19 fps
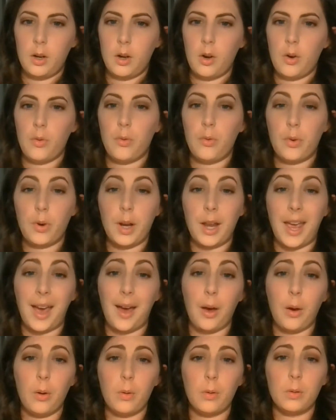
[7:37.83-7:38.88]
For
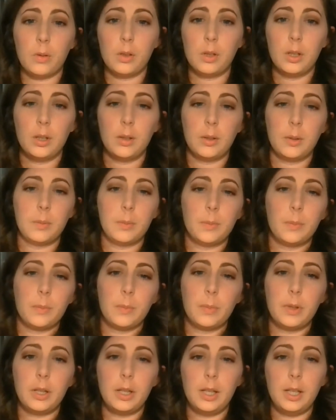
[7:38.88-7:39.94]
now,
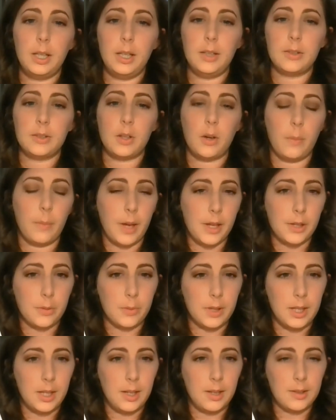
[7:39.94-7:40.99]
please don't mess
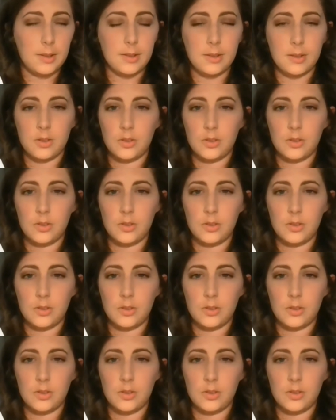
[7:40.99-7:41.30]
with these.